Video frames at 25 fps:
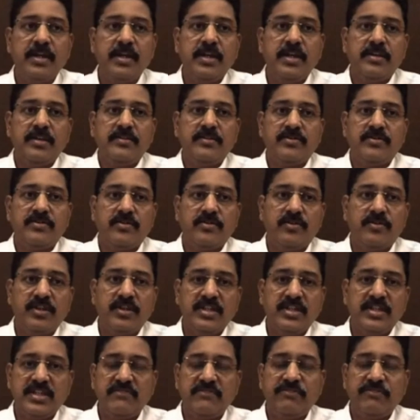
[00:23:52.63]
So this is
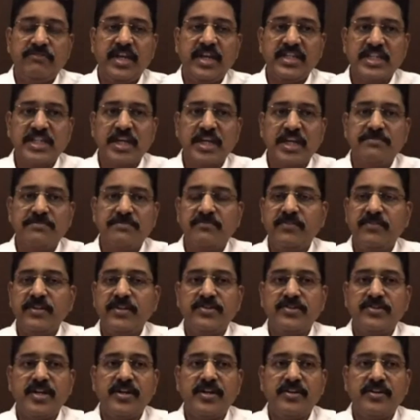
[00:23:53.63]
various types of instant
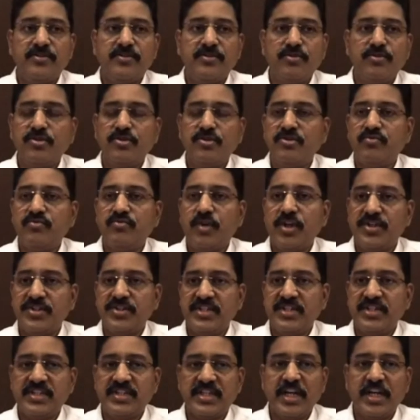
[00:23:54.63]
restenosis, what is
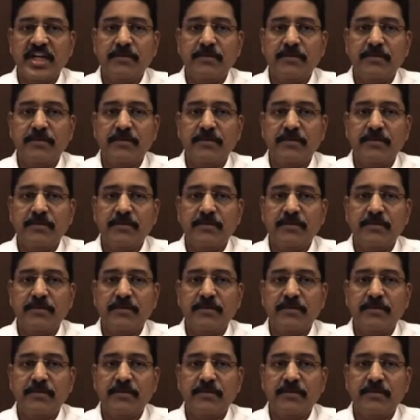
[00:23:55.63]
described.